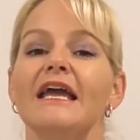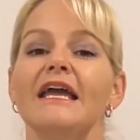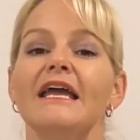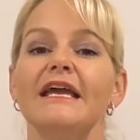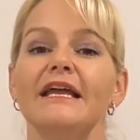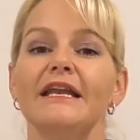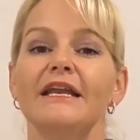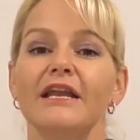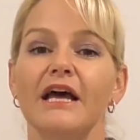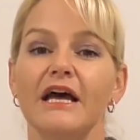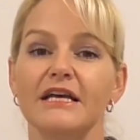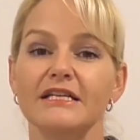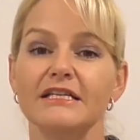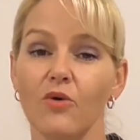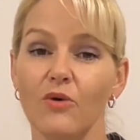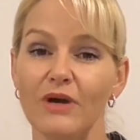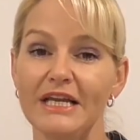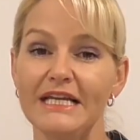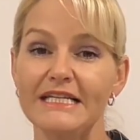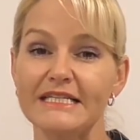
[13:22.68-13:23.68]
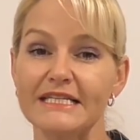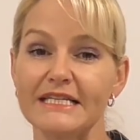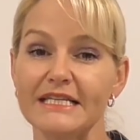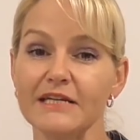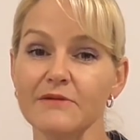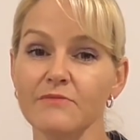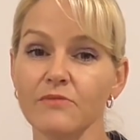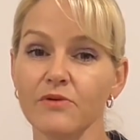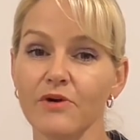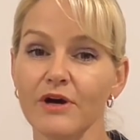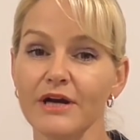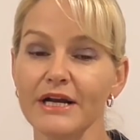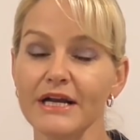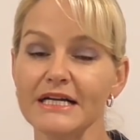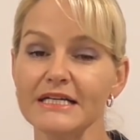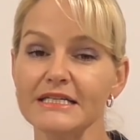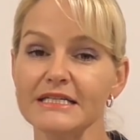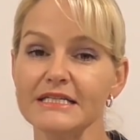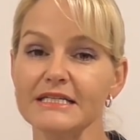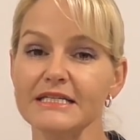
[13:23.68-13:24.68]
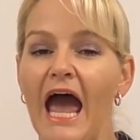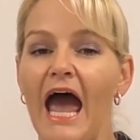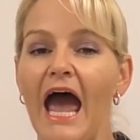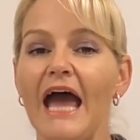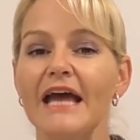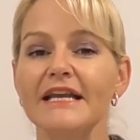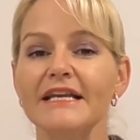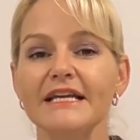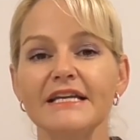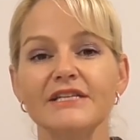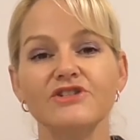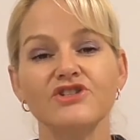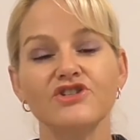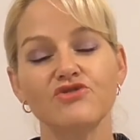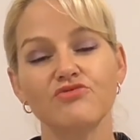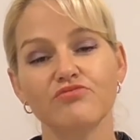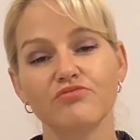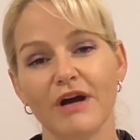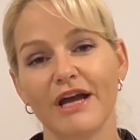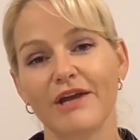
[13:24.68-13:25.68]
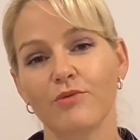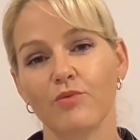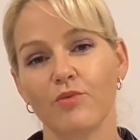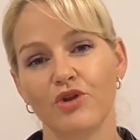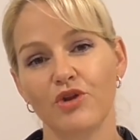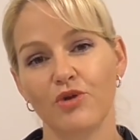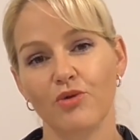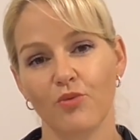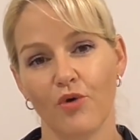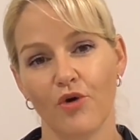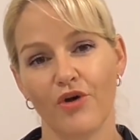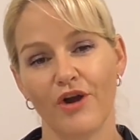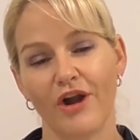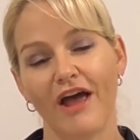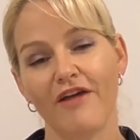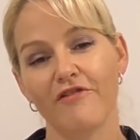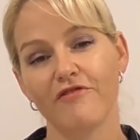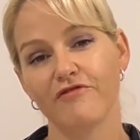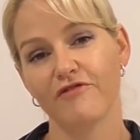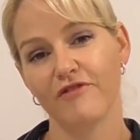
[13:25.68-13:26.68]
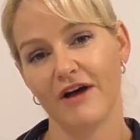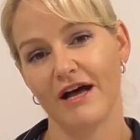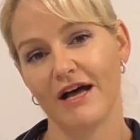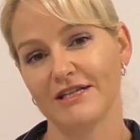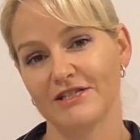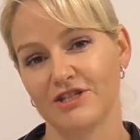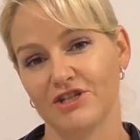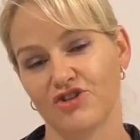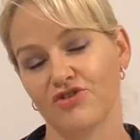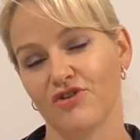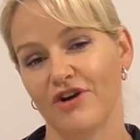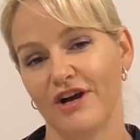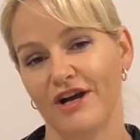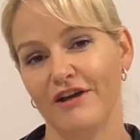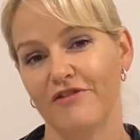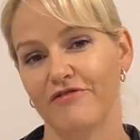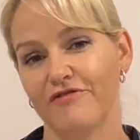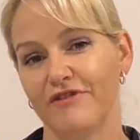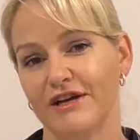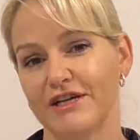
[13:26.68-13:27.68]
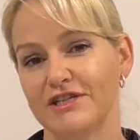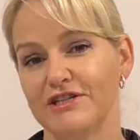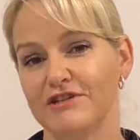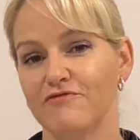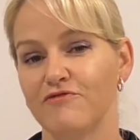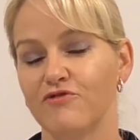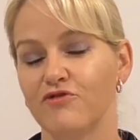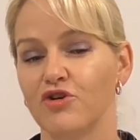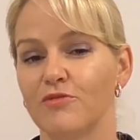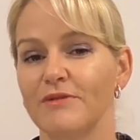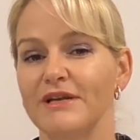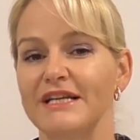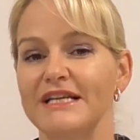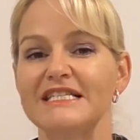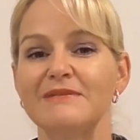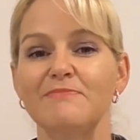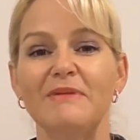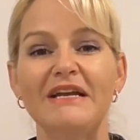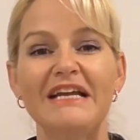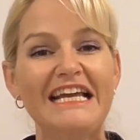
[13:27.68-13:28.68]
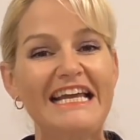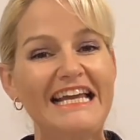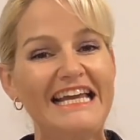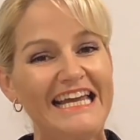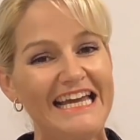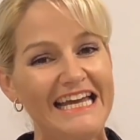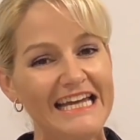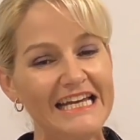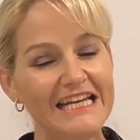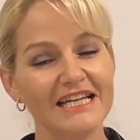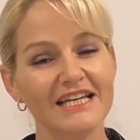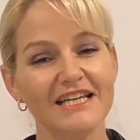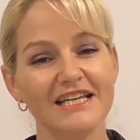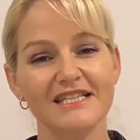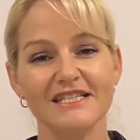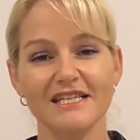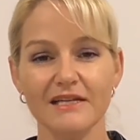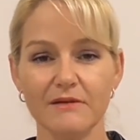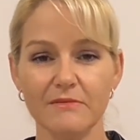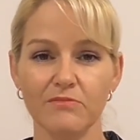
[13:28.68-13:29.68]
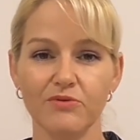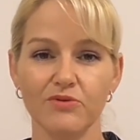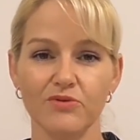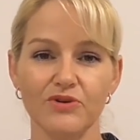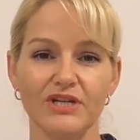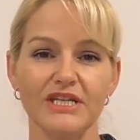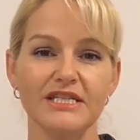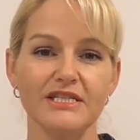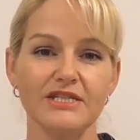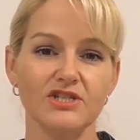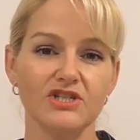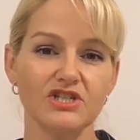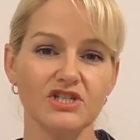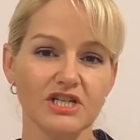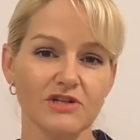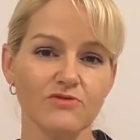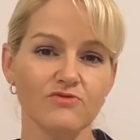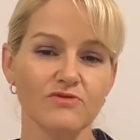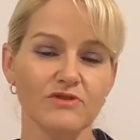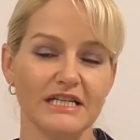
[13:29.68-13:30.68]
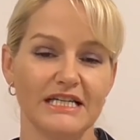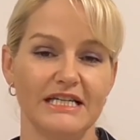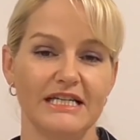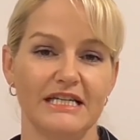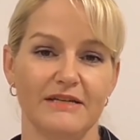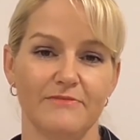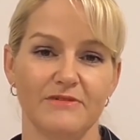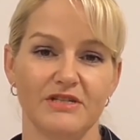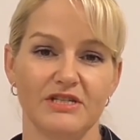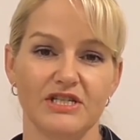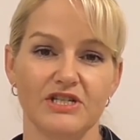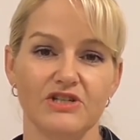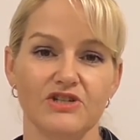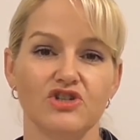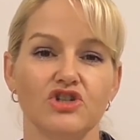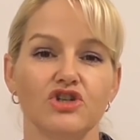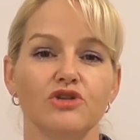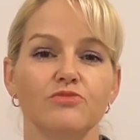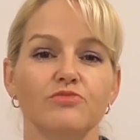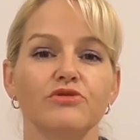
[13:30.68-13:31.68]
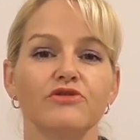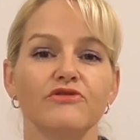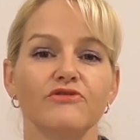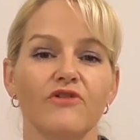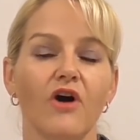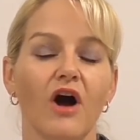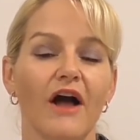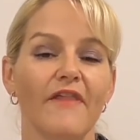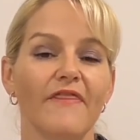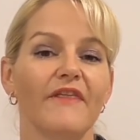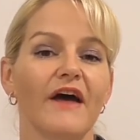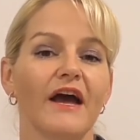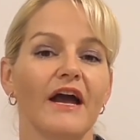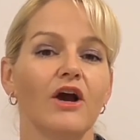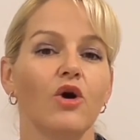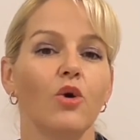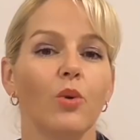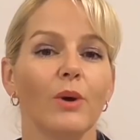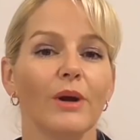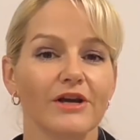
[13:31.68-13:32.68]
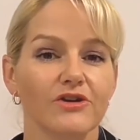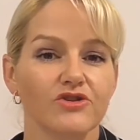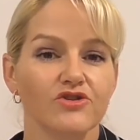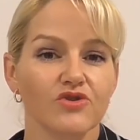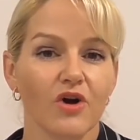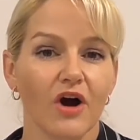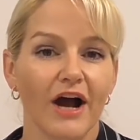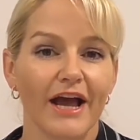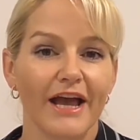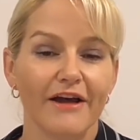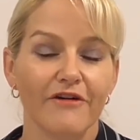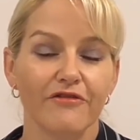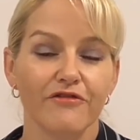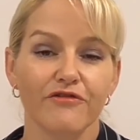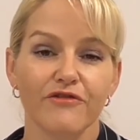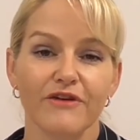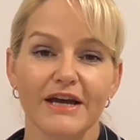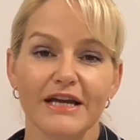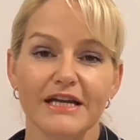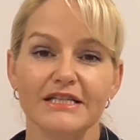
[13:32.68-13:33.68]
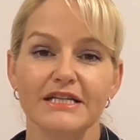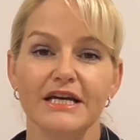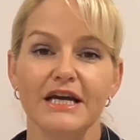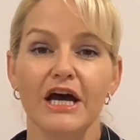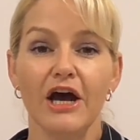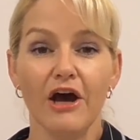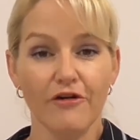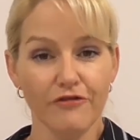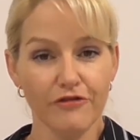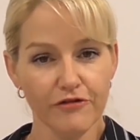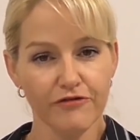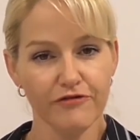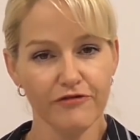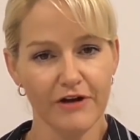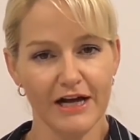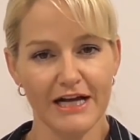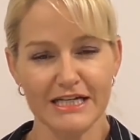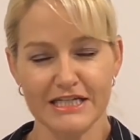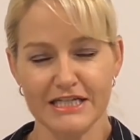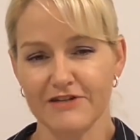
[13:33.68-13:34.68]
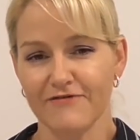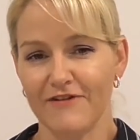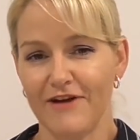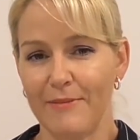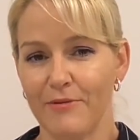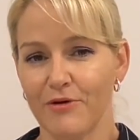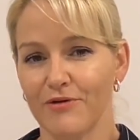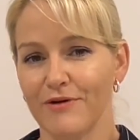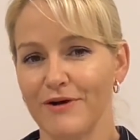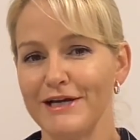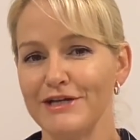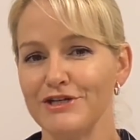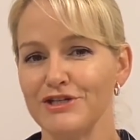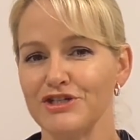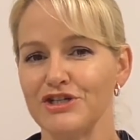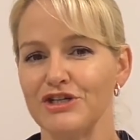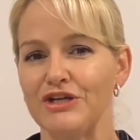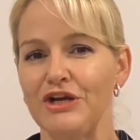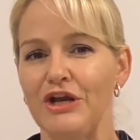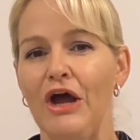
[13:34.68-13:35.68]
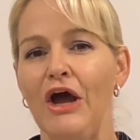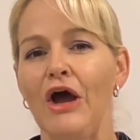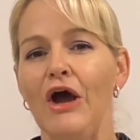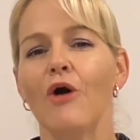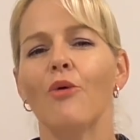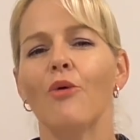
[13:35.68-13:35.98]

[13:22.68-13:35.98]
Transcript: in oily skin products, and it's great when you want a fast dry effect in formulas, but again, its input is generally limited to provide that quick dry effect for fast evaporation,